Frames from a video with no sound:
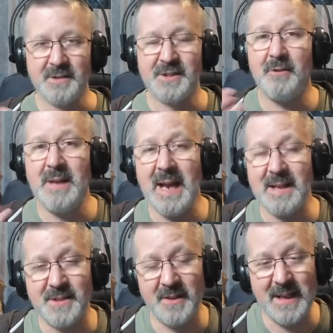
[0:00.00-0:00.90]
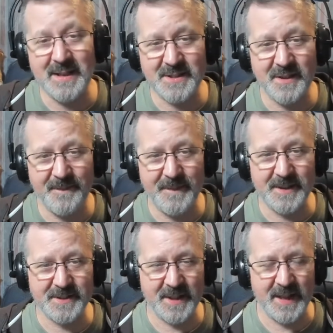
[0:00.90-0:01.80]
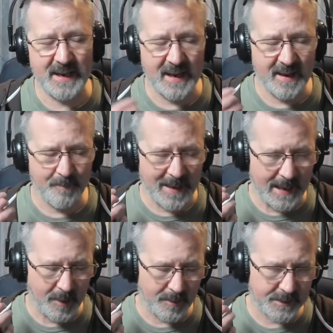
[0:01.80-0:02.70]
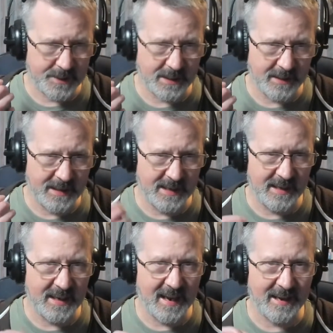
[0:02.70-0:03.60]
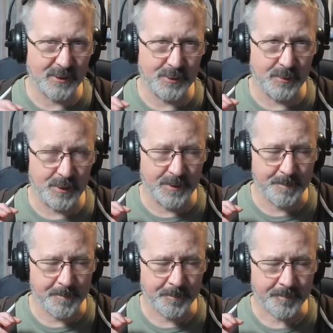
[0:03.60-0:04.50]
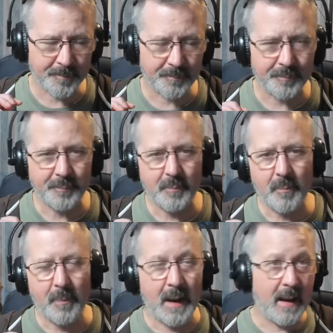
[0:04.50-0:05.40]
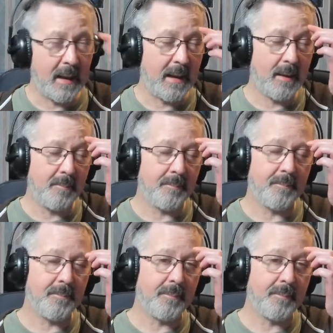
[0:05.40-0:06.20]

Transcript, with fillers: So yes, yeah, so that's the first thing about the actual um,